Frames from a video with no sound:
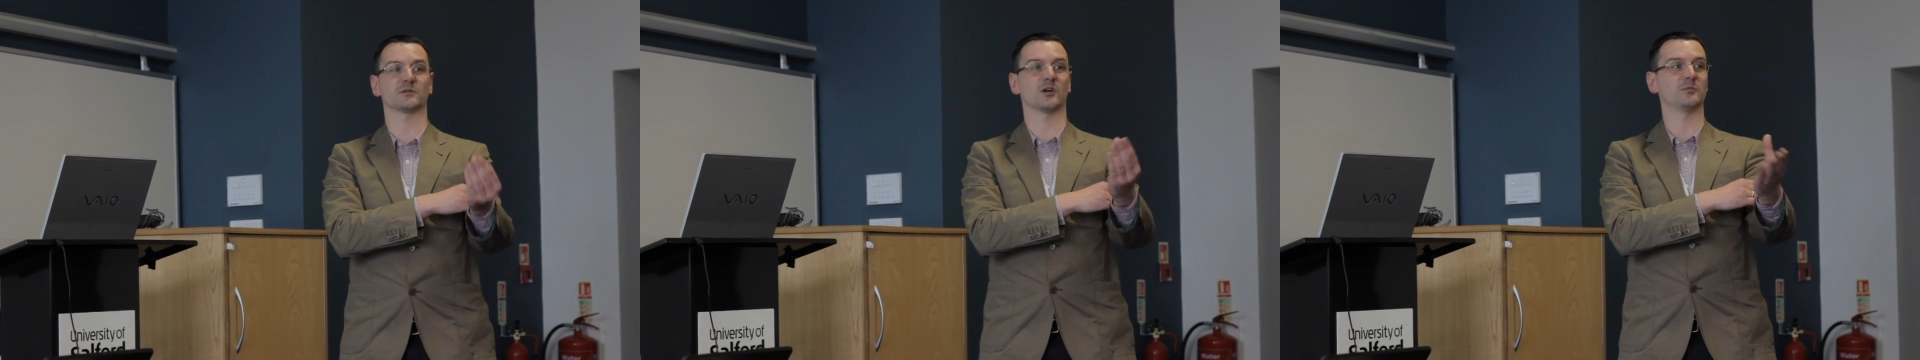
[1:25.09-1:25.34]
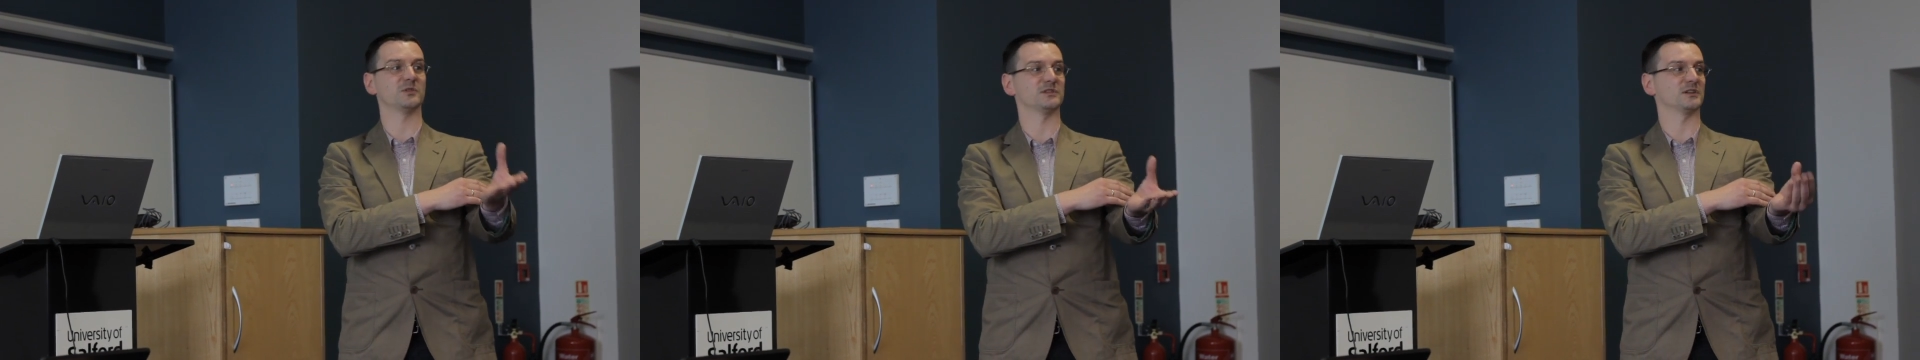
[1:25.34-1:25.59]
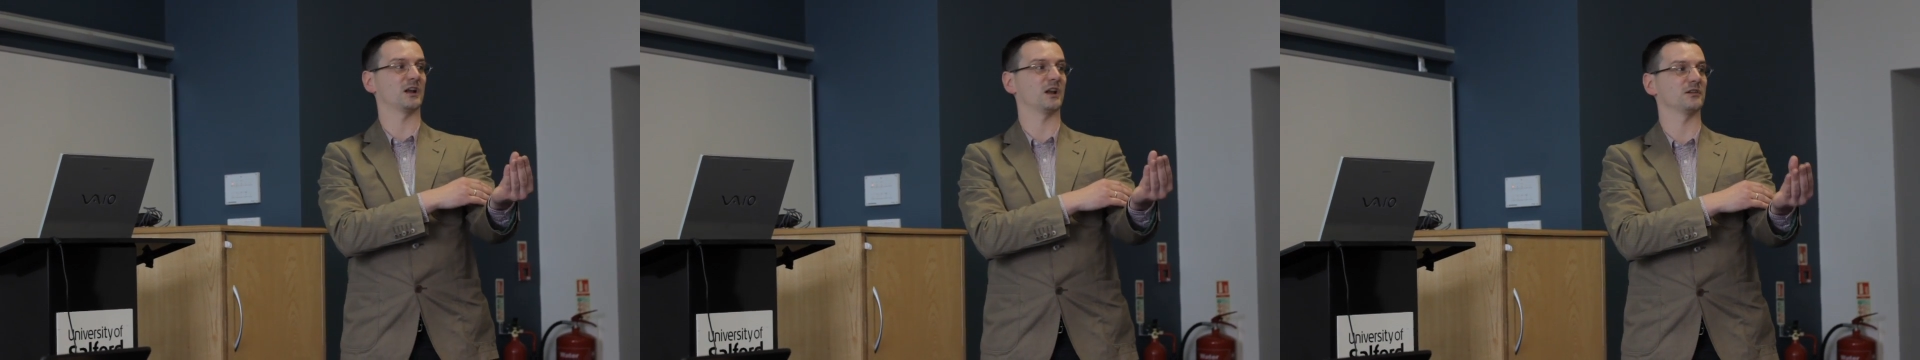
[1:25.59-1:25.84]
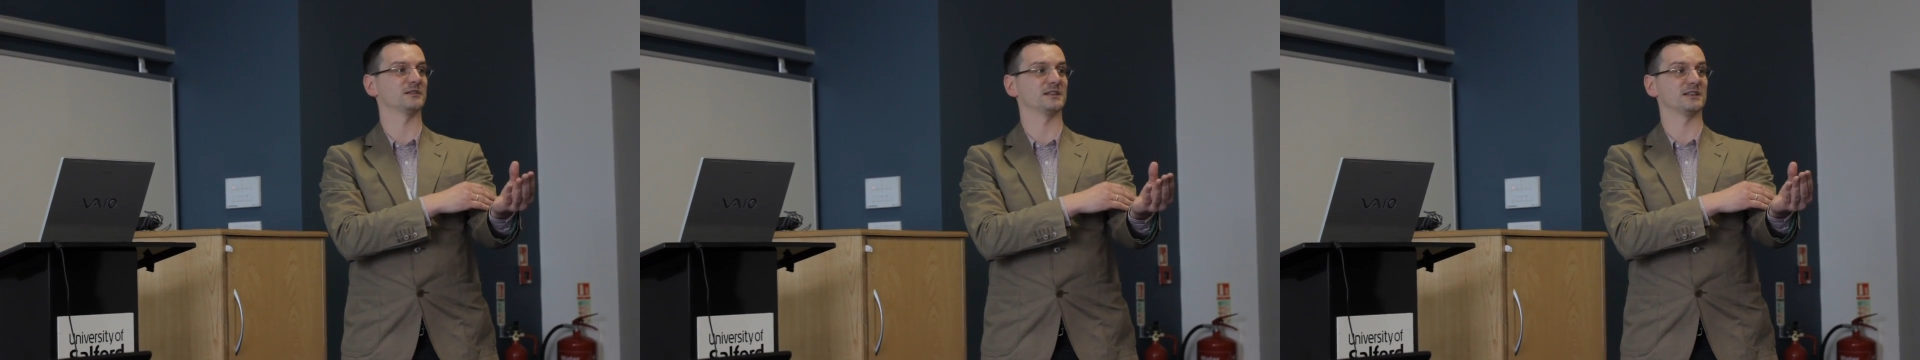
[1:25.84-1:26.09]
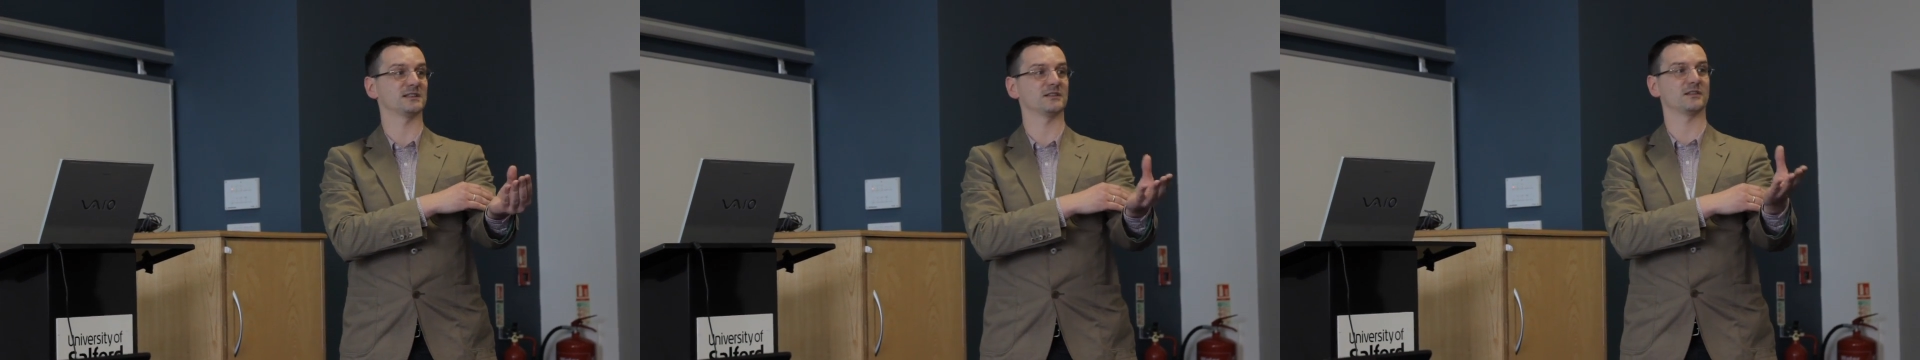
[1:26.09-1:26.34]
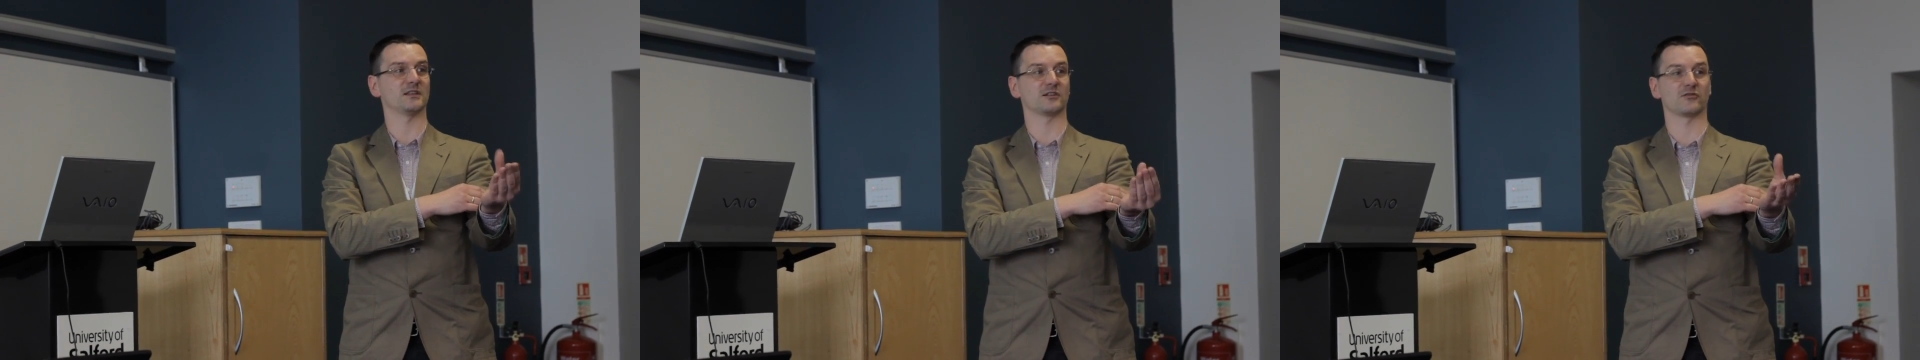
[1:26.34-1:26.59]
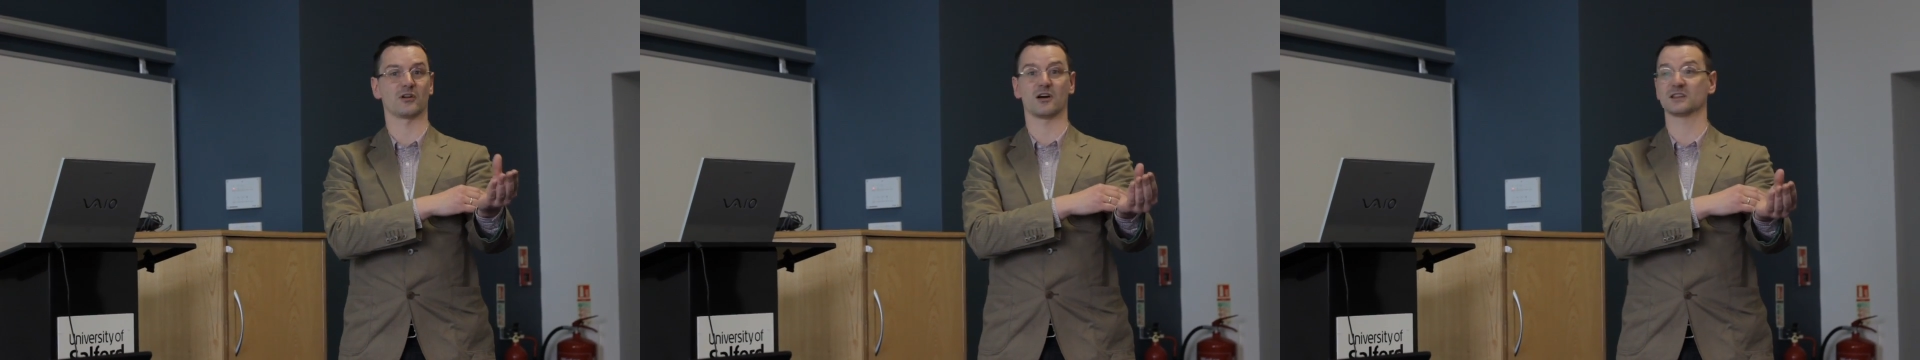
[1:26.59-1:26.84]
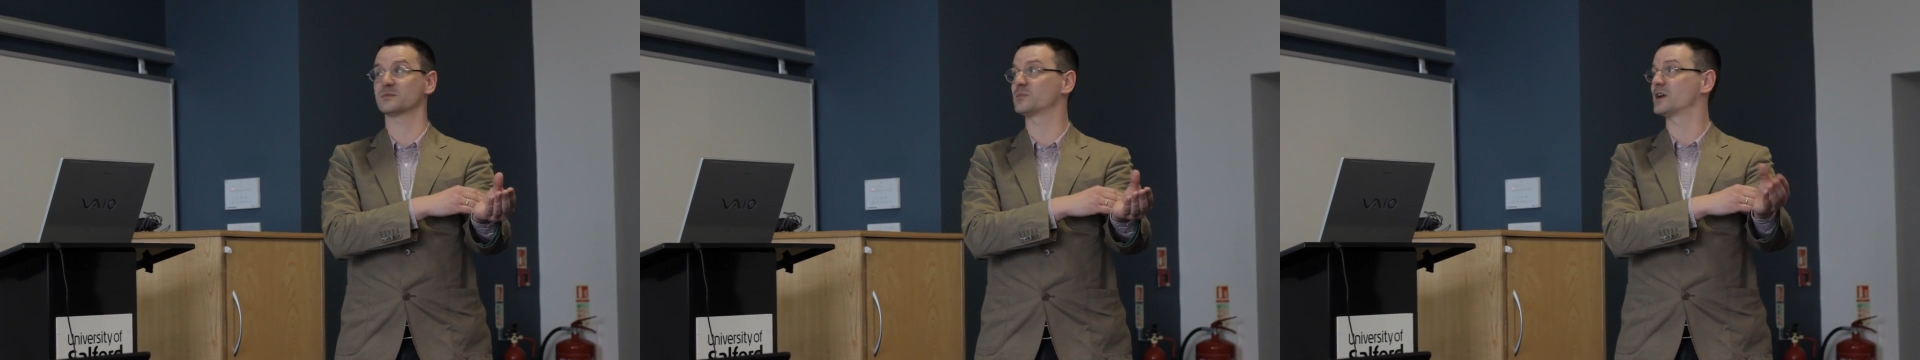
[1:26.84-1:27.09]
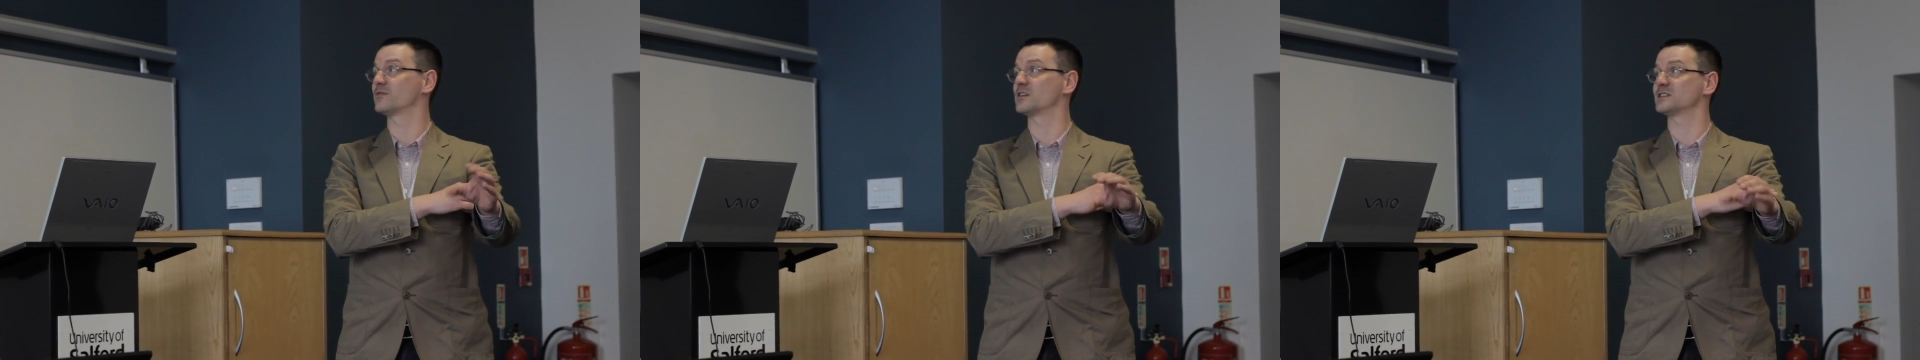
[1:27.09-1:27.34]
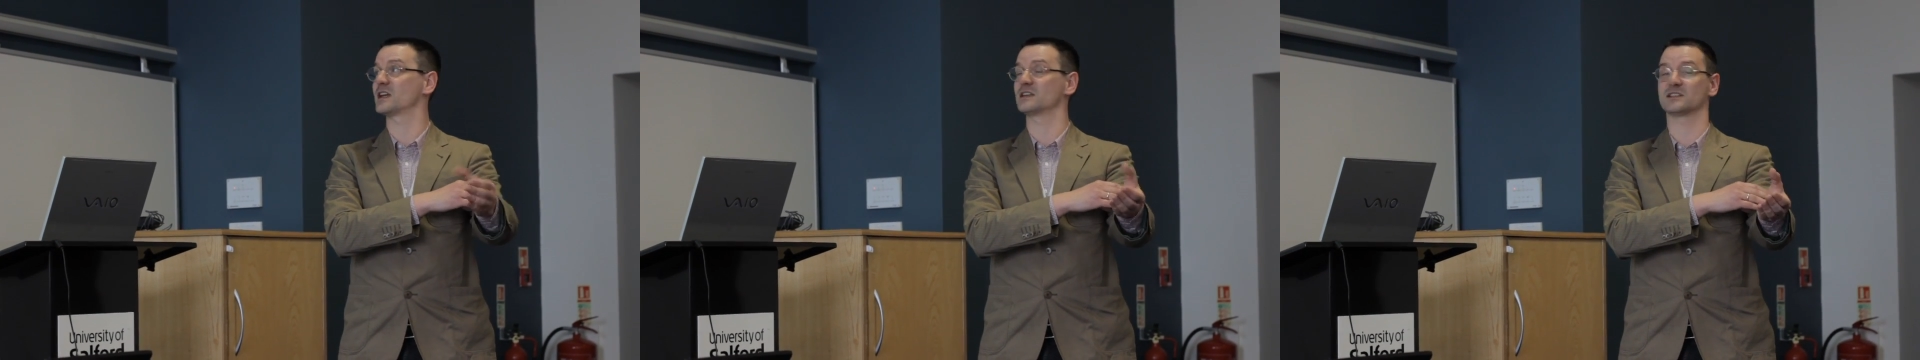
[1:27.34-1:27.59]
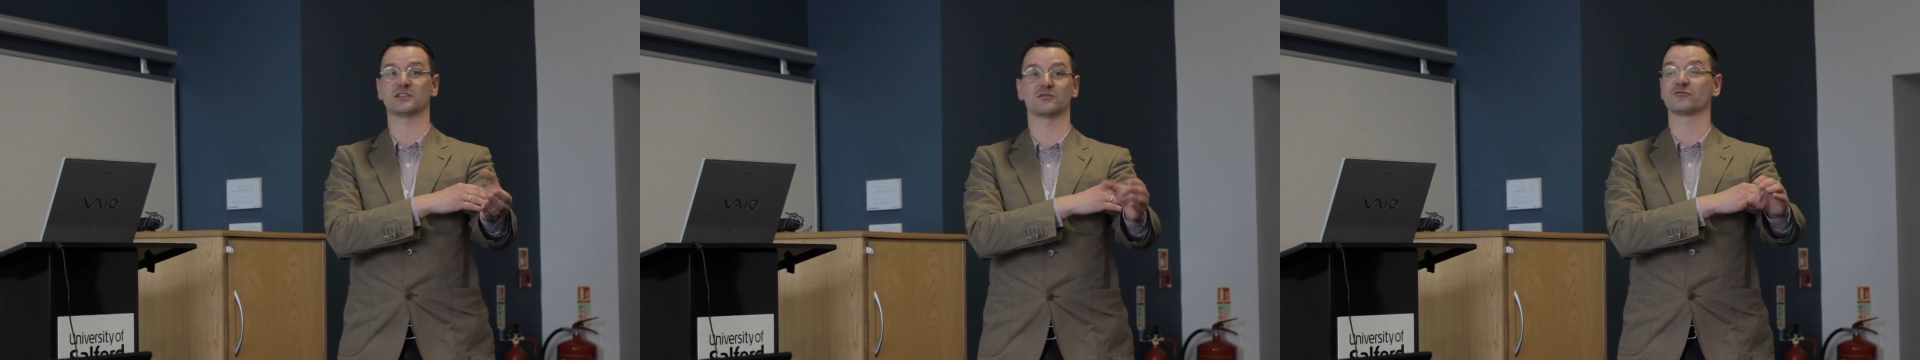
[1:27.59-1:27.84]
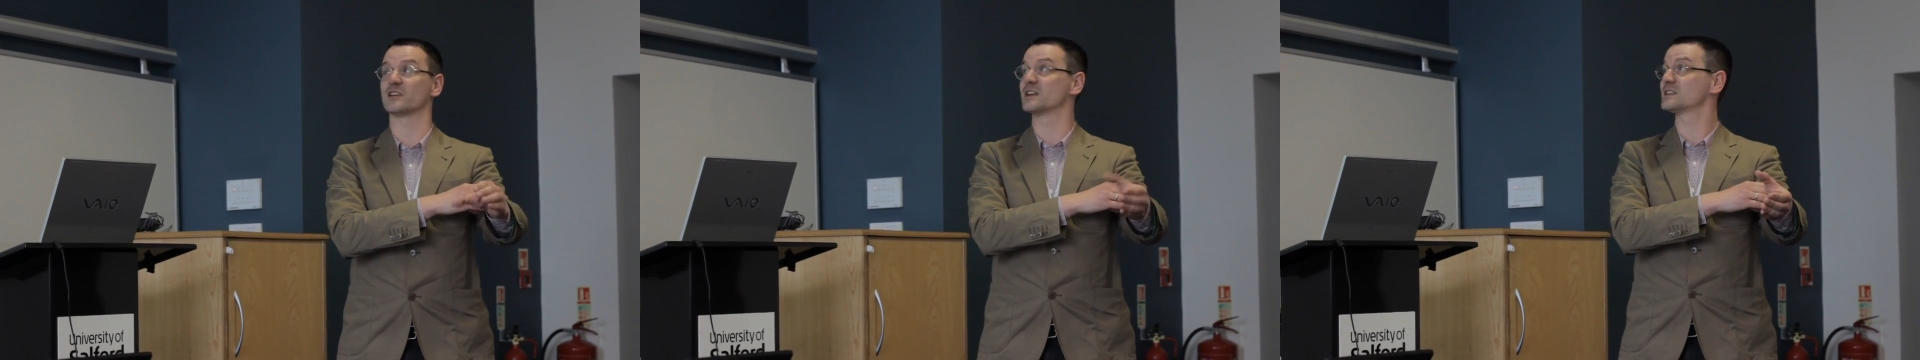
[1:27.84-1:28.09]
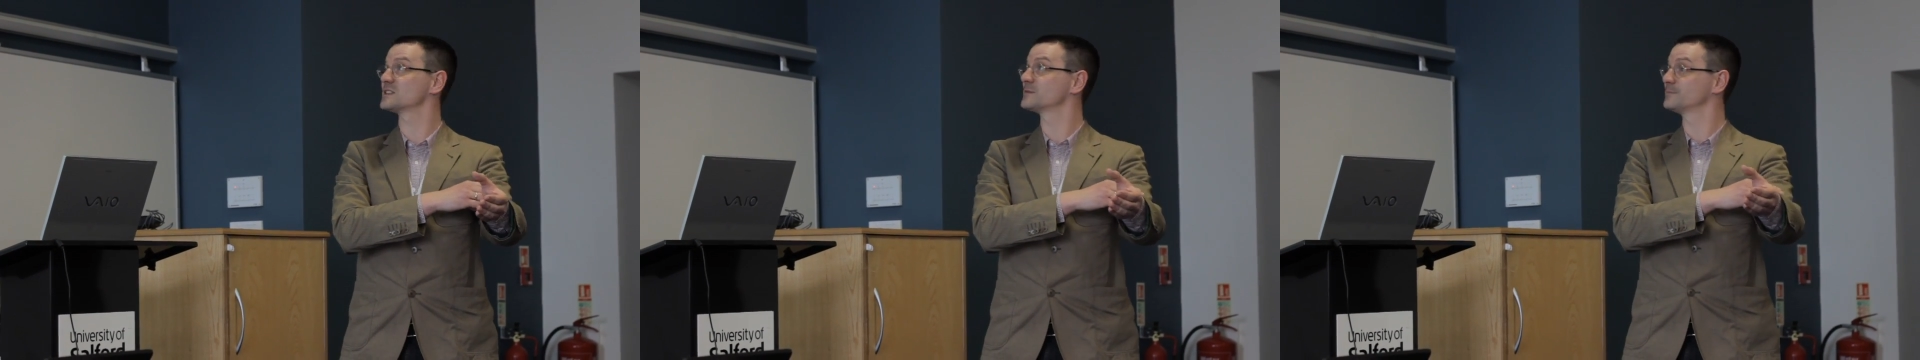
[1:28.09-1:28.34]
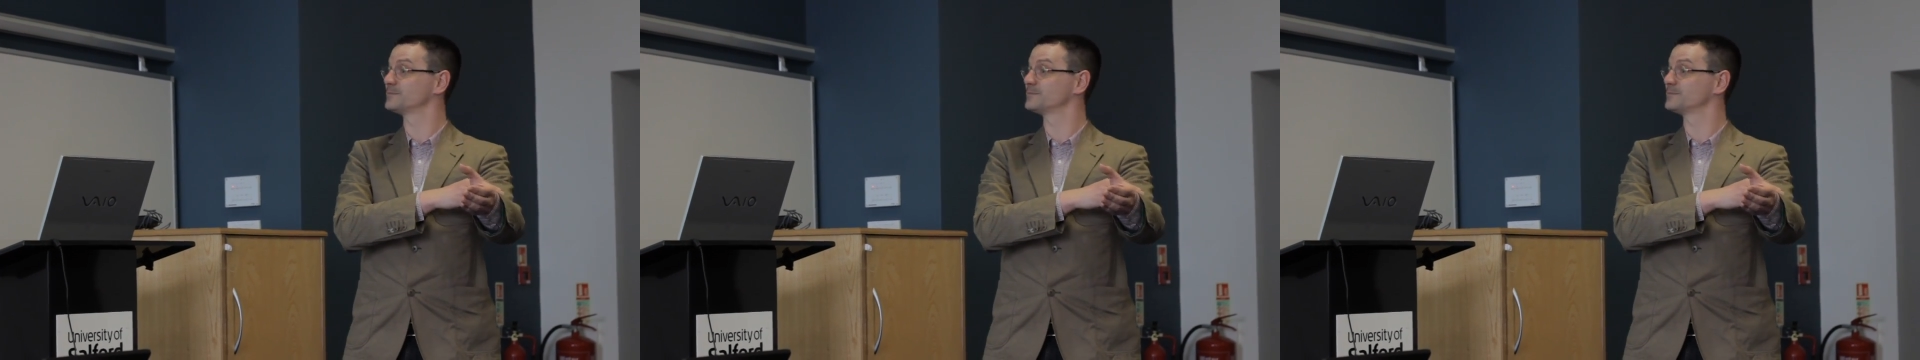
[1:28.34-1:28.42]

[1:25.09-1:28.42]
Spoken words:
so opens and closes the grasp and rotates the wrist.